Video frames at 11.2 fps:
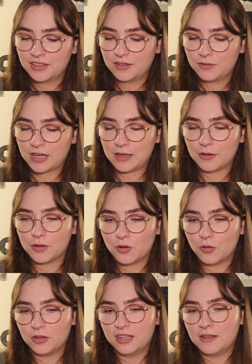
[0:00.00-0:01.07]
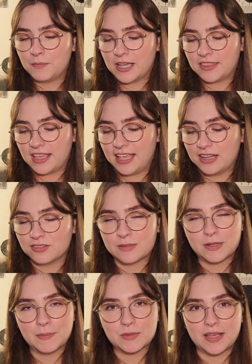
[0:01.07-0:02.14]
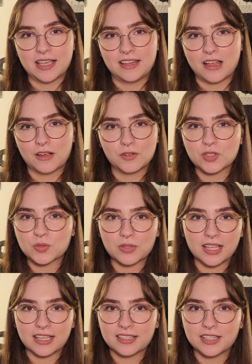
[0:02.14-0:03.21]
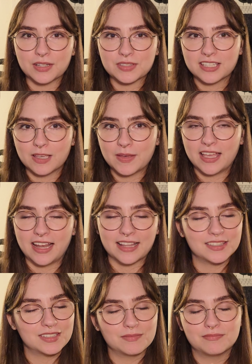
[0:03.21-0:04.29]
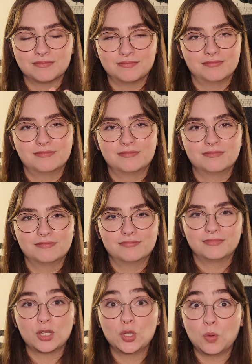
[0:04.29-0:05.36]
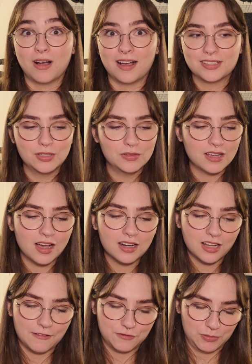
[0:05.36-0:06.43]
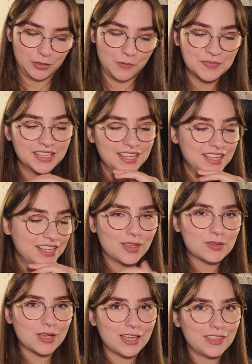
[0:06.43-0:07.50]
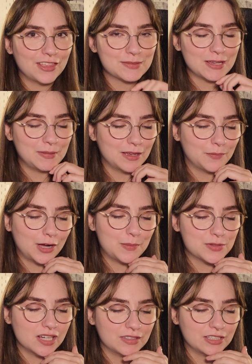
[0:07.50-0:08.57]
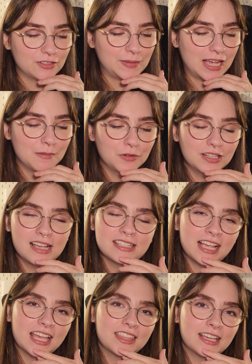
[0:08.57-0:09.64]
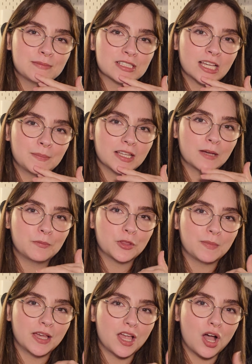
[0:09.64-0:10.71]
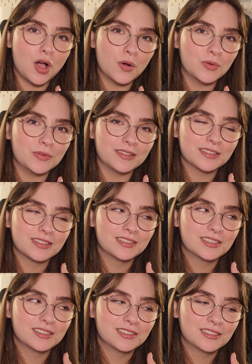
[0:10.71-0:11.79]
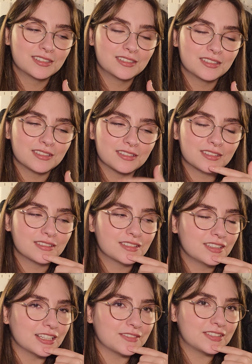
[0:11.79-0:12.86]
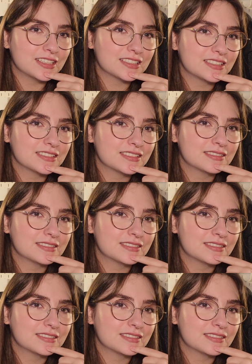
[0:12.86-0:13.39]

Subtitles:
when I hold it by the handle, sometimes my knuckles will skim it, and it's too hot, too not comfortable. So I think this might be a problem solving for me. I'm realizing I think I'm just coming up with my own gift list.